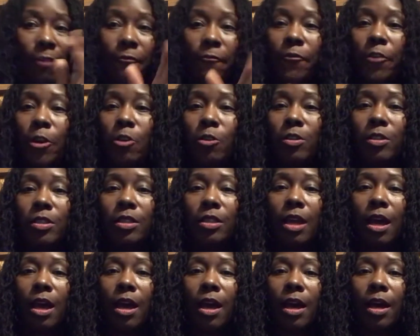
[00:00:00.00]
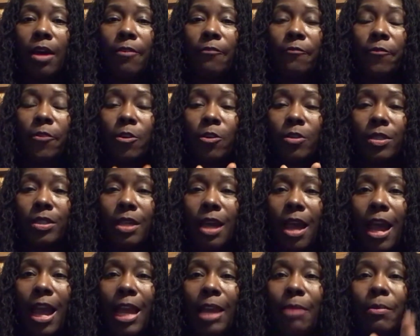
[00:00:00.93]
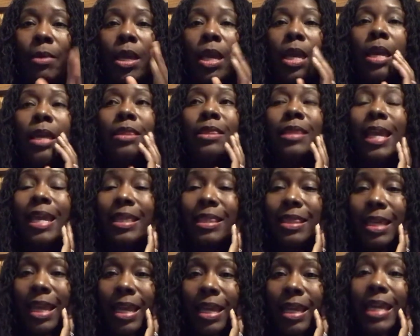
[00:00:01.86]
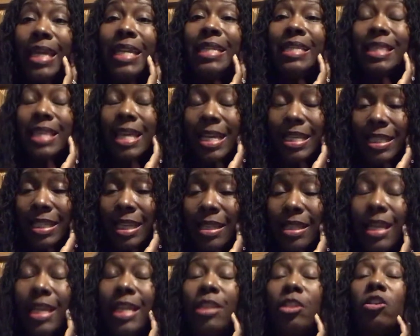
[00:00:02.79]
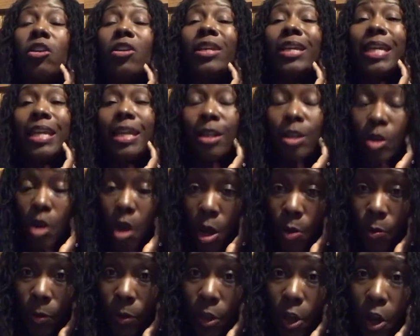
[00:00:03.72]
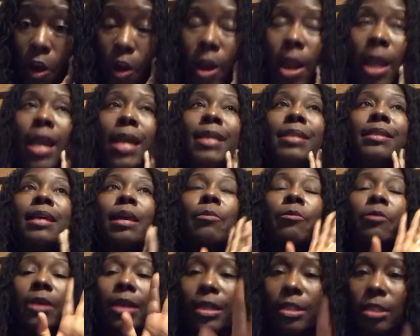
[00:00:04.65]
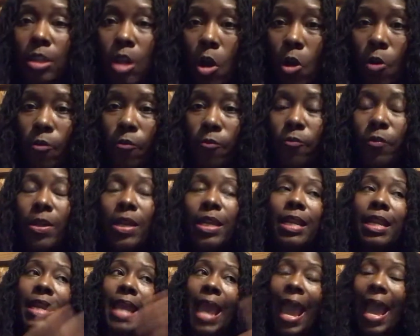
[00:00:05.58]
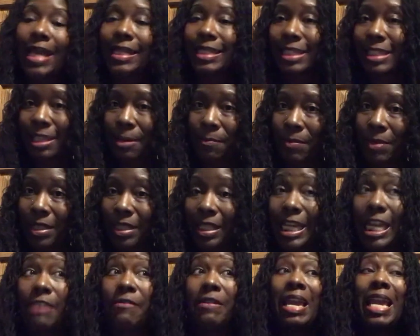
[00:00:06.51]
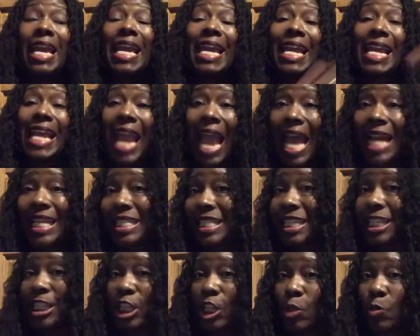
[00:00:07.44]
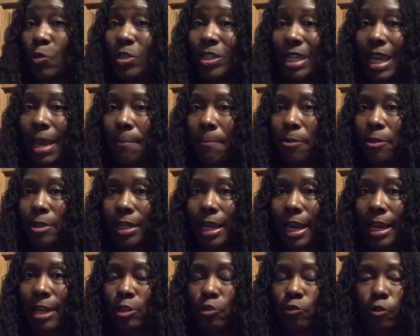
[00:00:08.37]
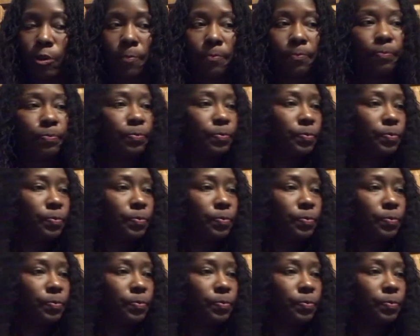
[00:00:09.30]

first uh, first time they think he thinks that he's going to get it on with her. Deborah gets cold feet and asks him to leave. He has this huge temper tantrum.